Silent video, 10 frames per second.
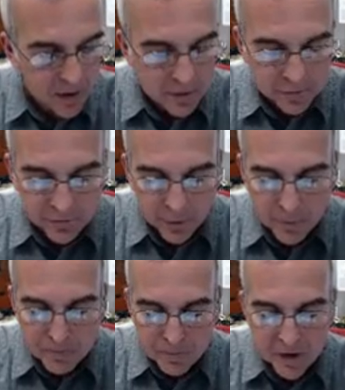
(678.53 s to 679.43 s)
So
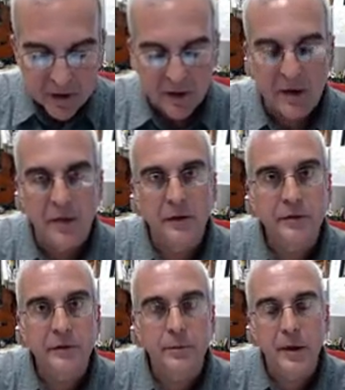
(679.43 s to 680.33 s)
this
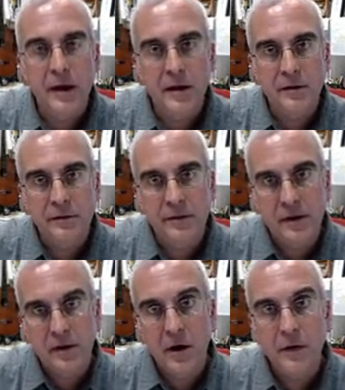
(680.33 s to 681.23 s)
explains the
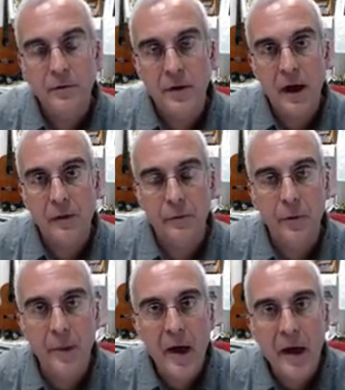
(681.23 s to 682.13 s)
contralateral
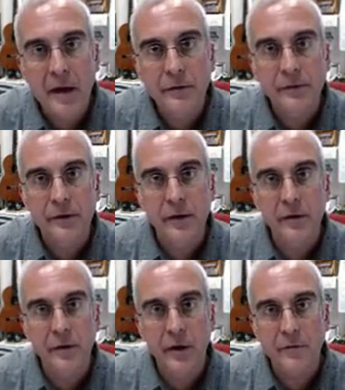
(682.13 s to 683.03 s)
bias in
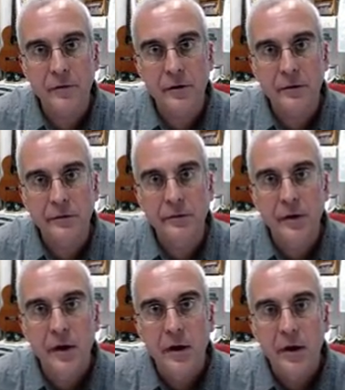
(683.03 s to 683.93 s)
the governance
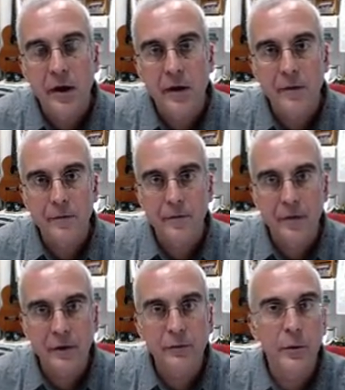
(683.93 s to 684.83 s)
of
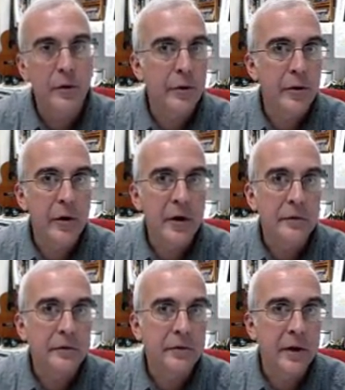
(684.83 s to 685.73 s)
these motor
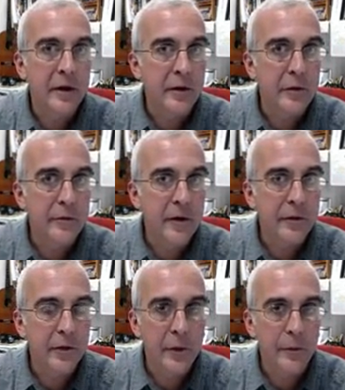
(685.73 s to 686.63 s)
neurons that innervate the
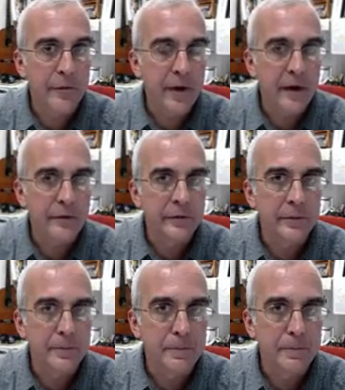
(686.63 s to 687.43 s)
lower face.